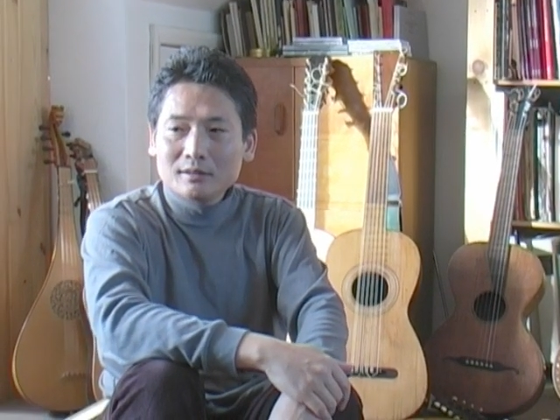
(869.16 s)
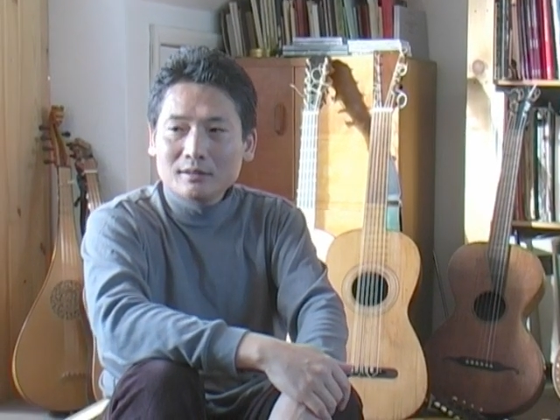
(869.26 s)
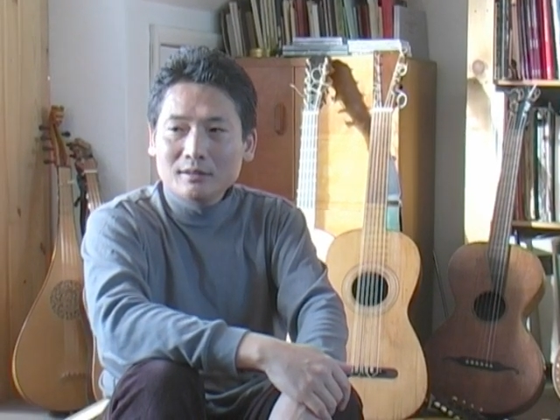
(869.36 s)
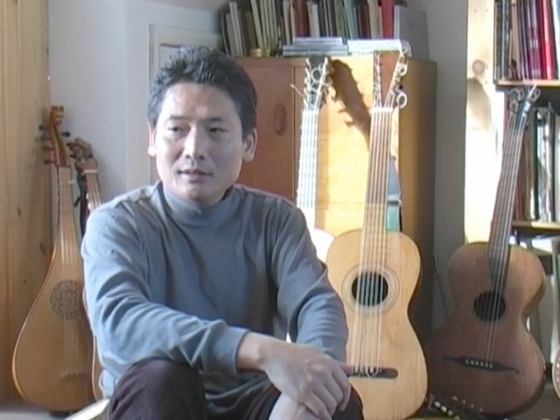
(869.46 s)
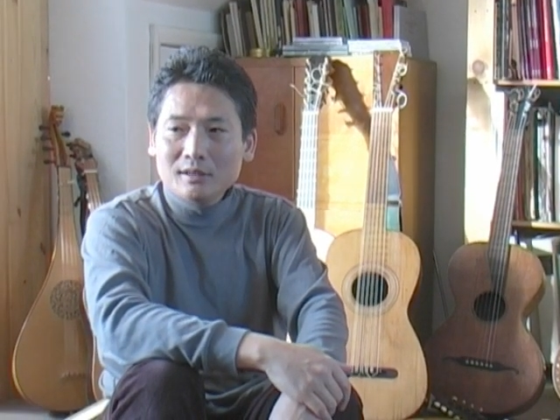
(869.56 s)

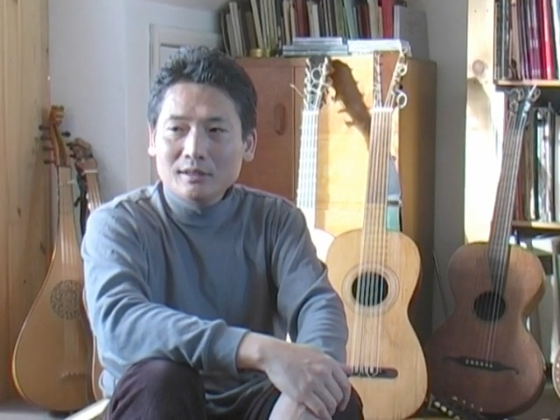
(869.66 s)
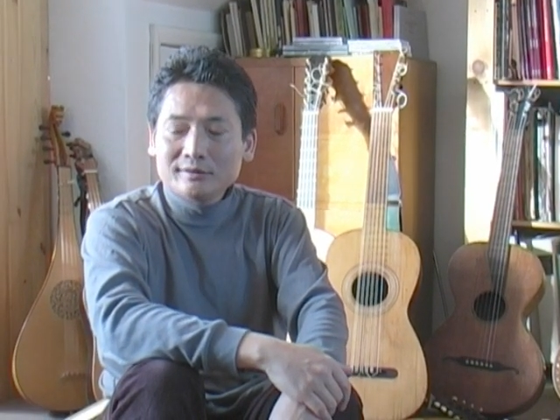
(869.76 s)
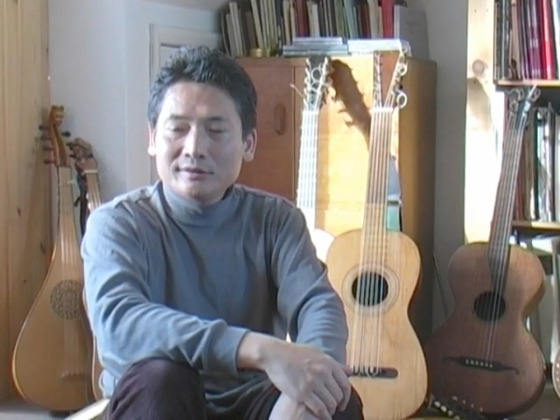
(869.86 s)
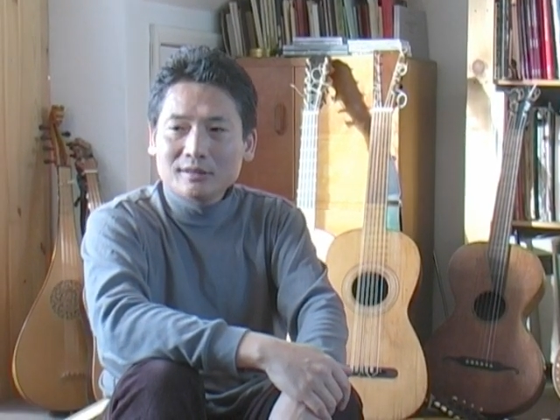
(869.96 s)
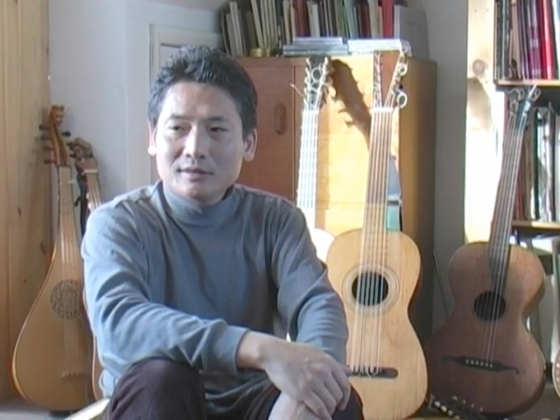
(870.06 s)
Yeah,
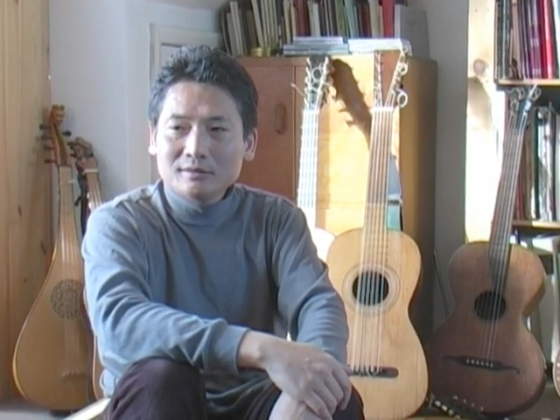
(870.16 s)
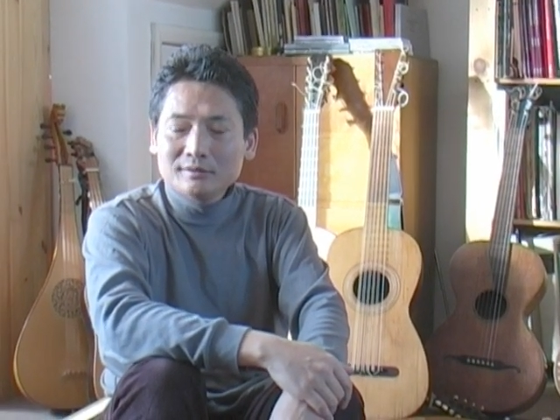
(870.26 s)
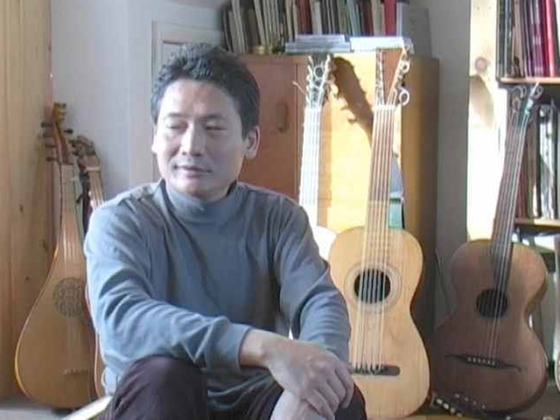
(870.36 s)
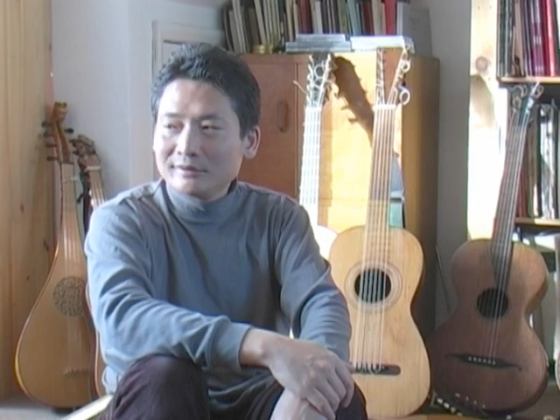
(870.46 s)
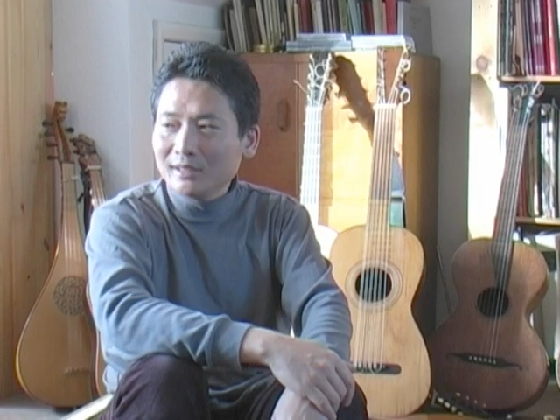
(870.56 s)
there are
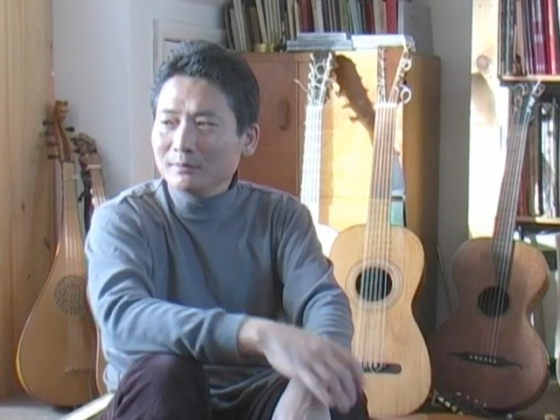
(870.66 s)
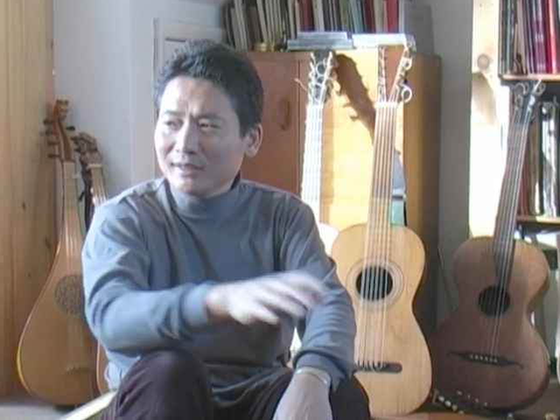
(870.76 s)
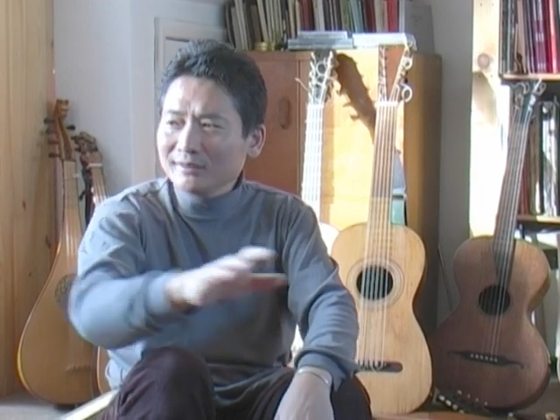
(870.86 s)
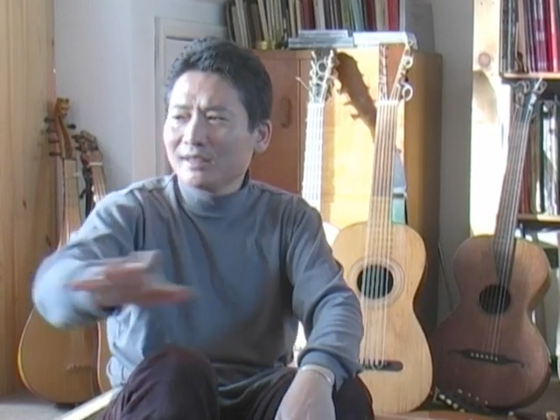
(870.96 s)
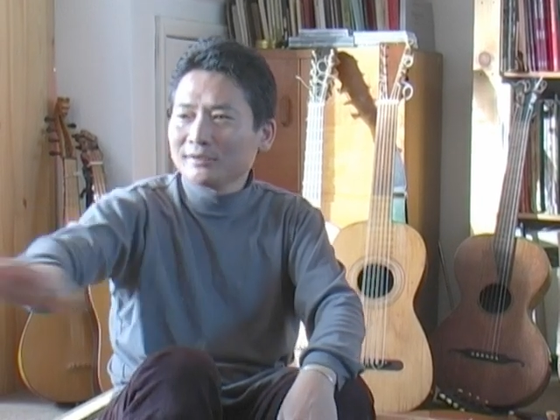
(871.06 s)
some
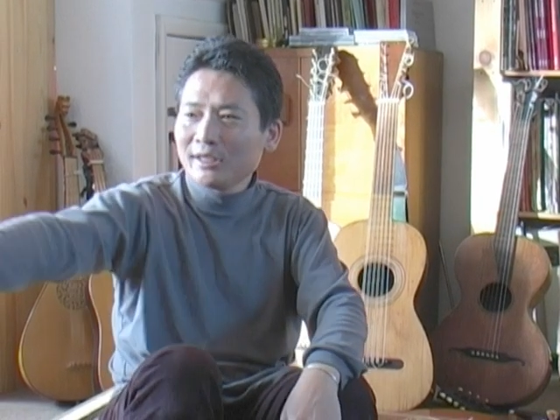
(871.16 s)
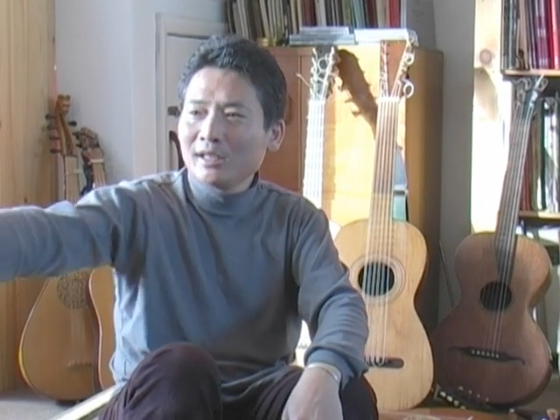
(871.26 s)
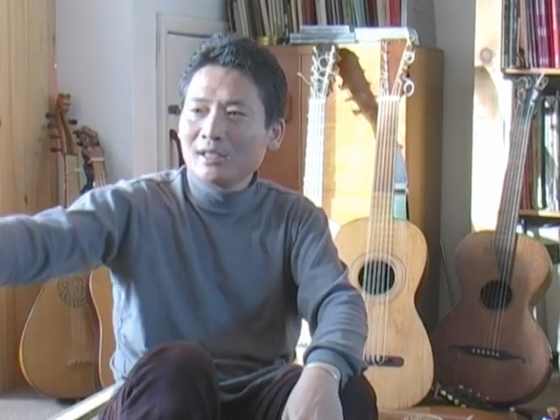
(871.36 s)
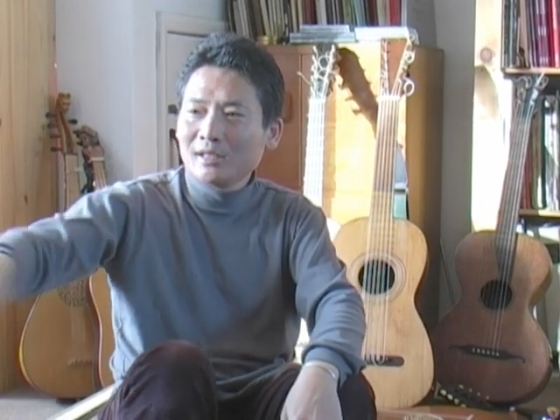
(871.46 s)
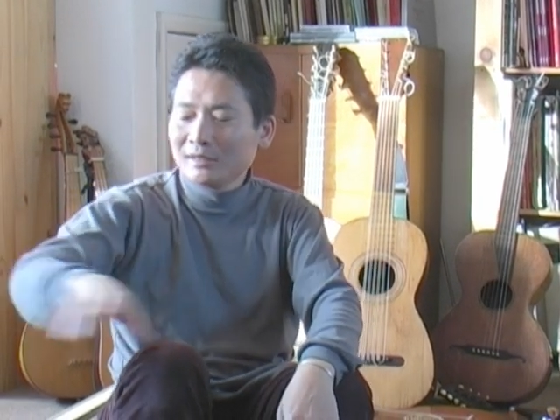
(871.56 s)
others
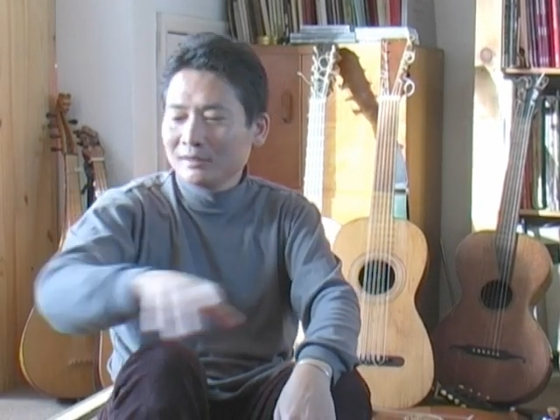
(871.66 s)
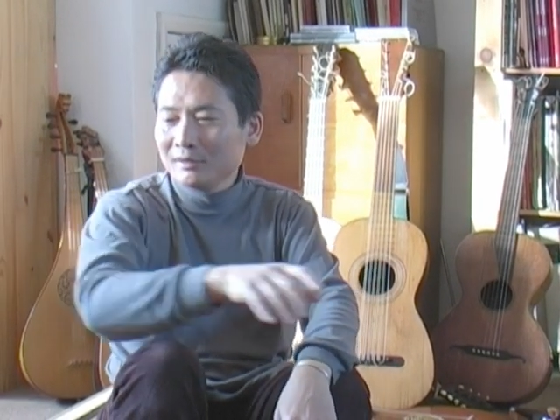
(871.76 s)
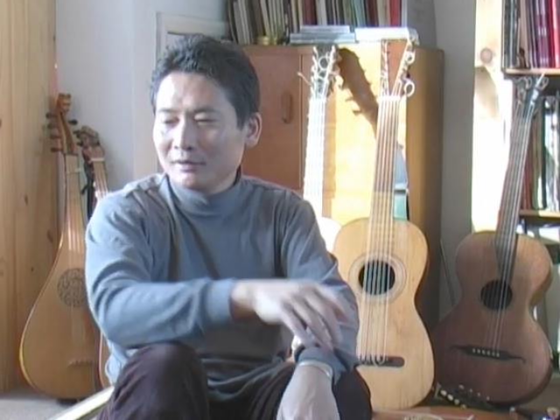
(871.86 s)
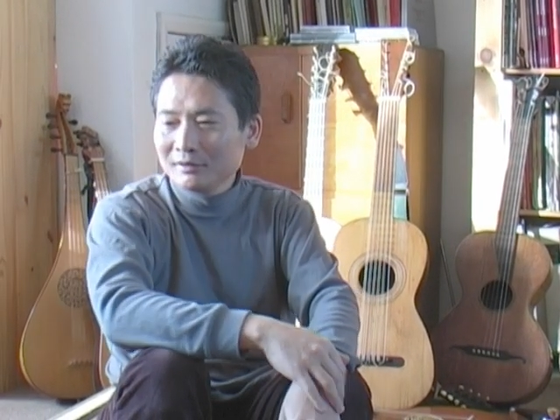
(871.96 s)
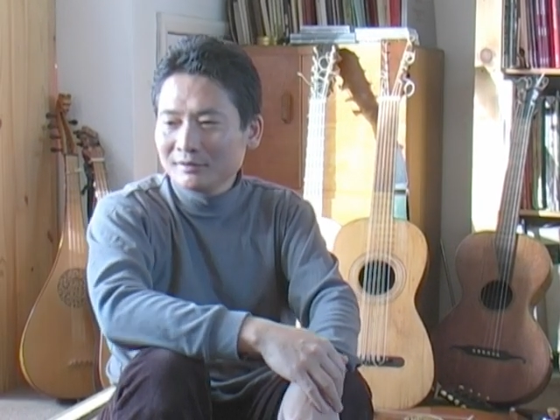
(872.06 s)
here
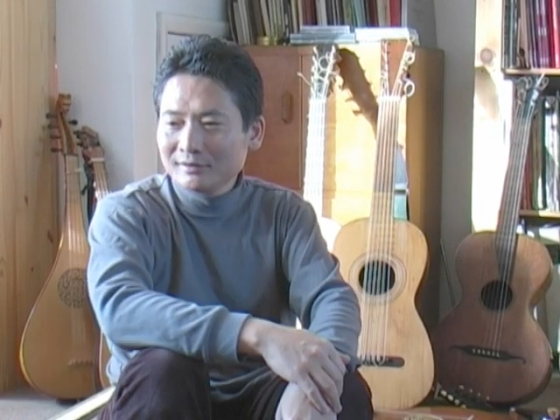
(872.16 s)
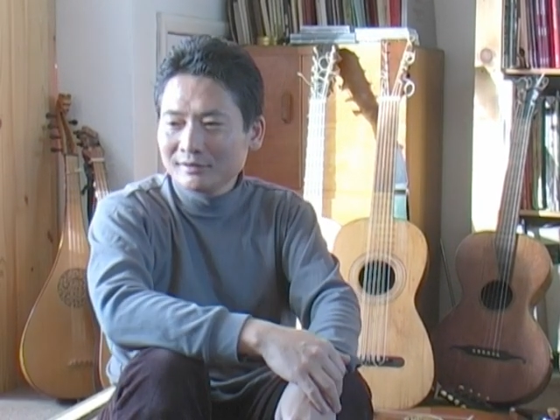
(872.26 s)
and a